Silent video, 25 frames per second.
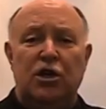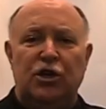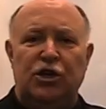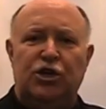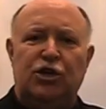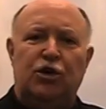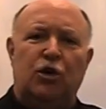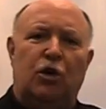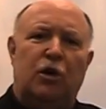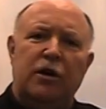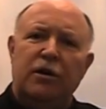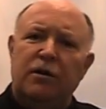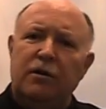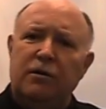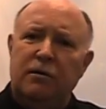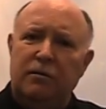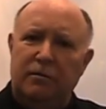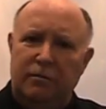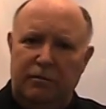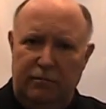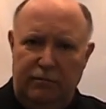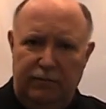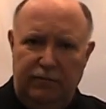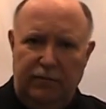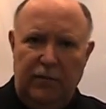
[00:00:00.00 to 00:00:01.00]
shorten
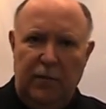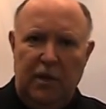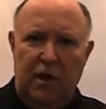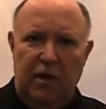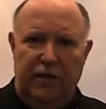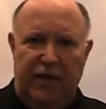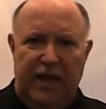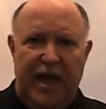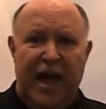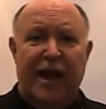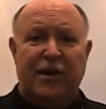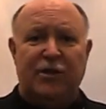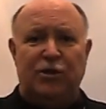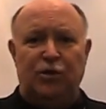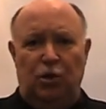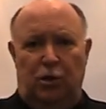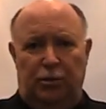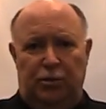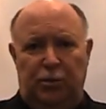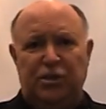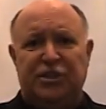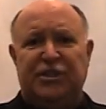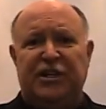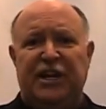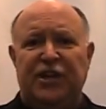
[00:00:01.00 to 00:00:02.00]
the actual
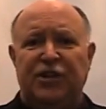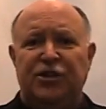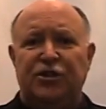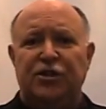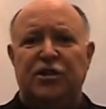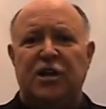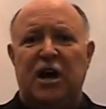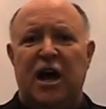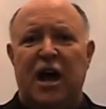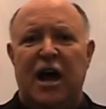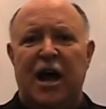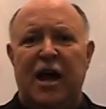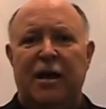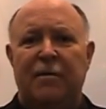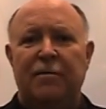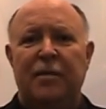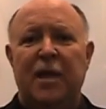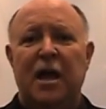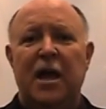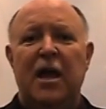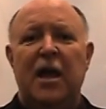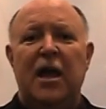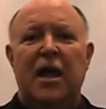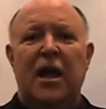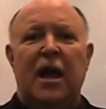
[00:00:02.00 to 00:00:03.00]
procedure time.
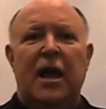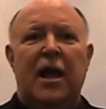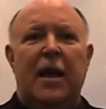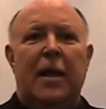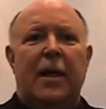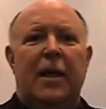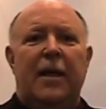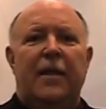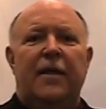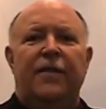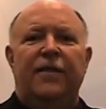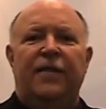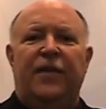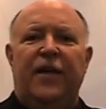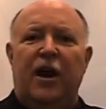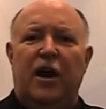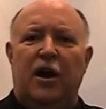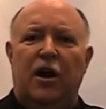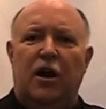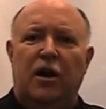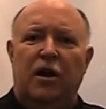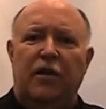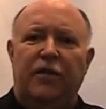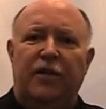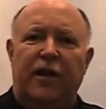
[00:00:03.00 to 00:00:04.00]

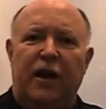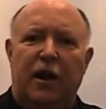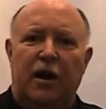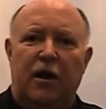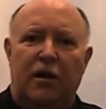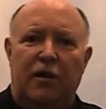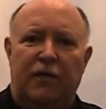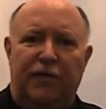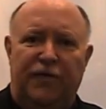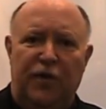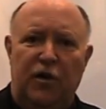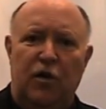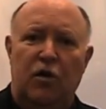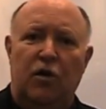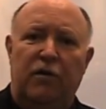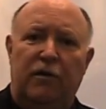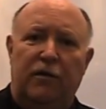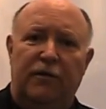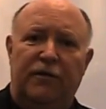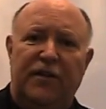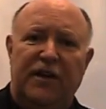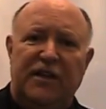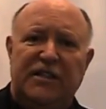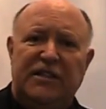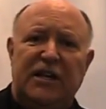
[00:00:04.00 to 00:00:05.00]
There, there are fewer
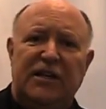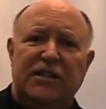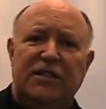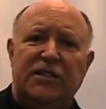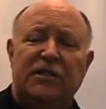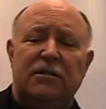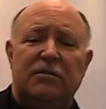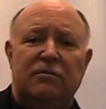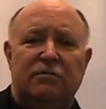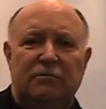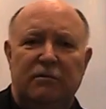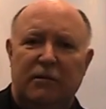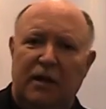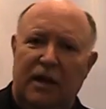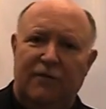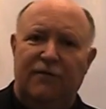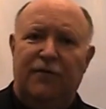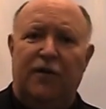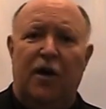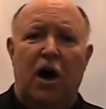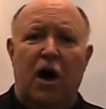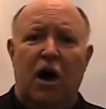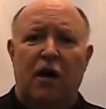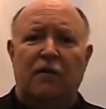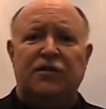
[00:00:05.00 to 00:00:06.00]
visits
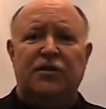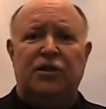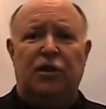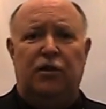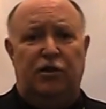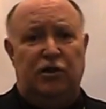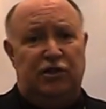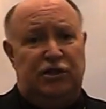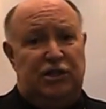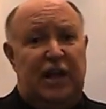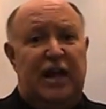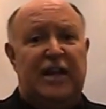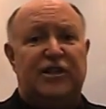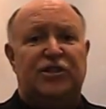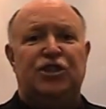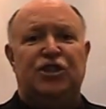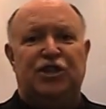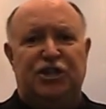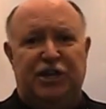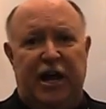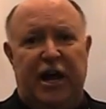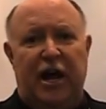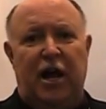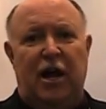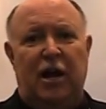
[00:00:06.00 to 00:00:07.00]
involved, so there's less
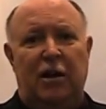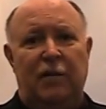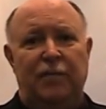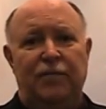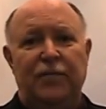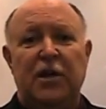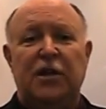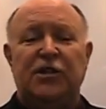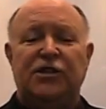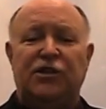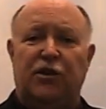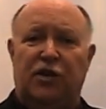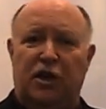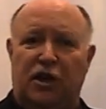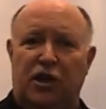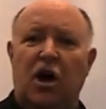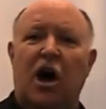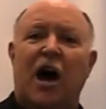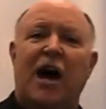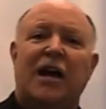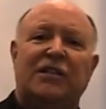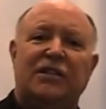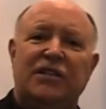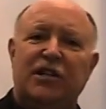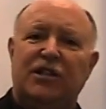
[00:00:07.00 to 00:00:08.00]
gel, so the
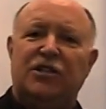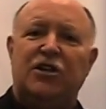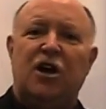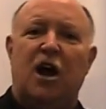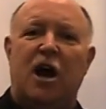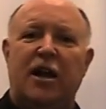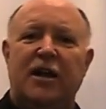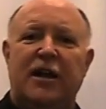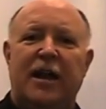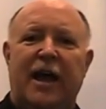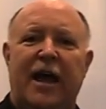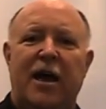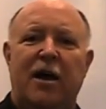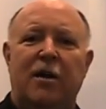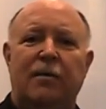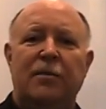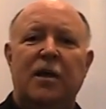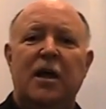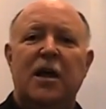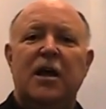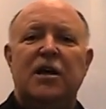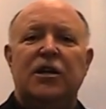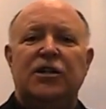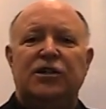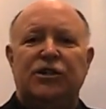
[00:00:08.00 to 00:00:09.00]
cost has gone down.
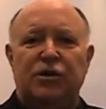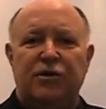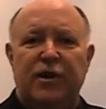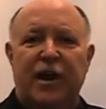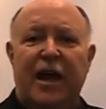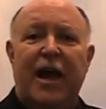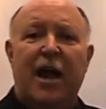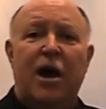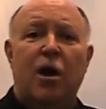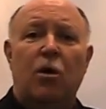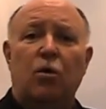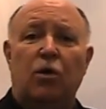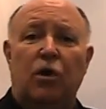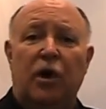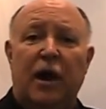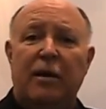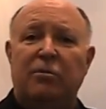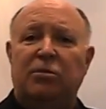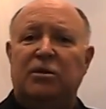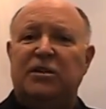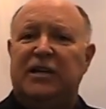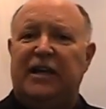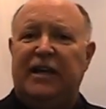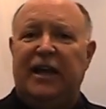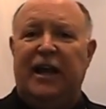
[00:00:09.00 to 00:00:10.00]
So now we're
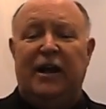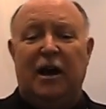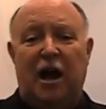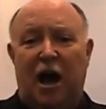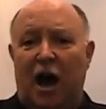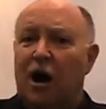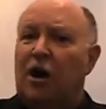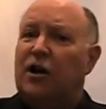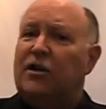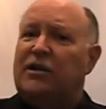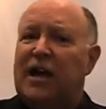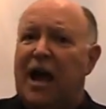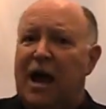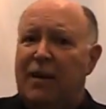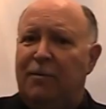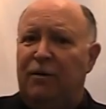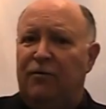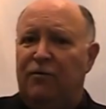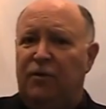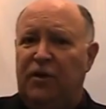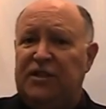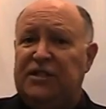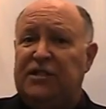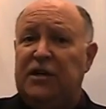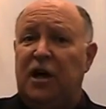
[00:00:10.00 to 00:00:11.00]
able to get our type
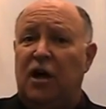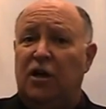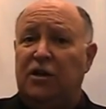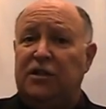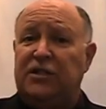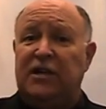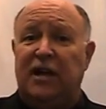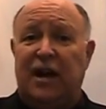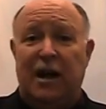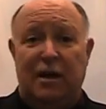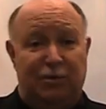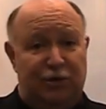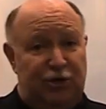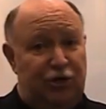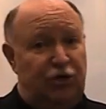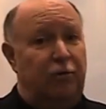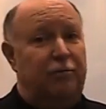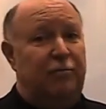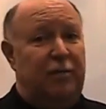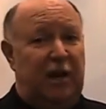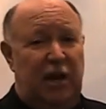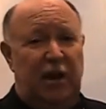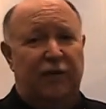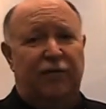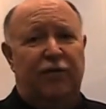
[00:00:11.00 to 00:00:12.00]
of results that I'm sure
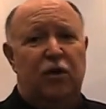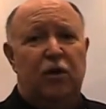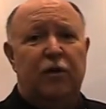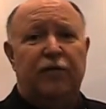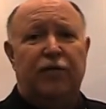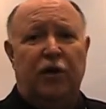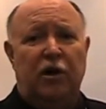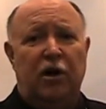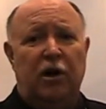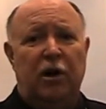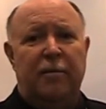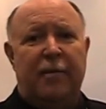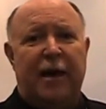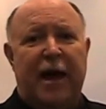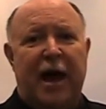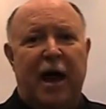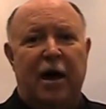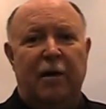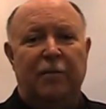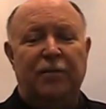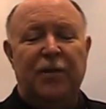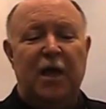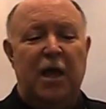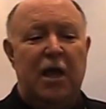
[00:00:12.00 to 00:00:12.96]
many of you have heard about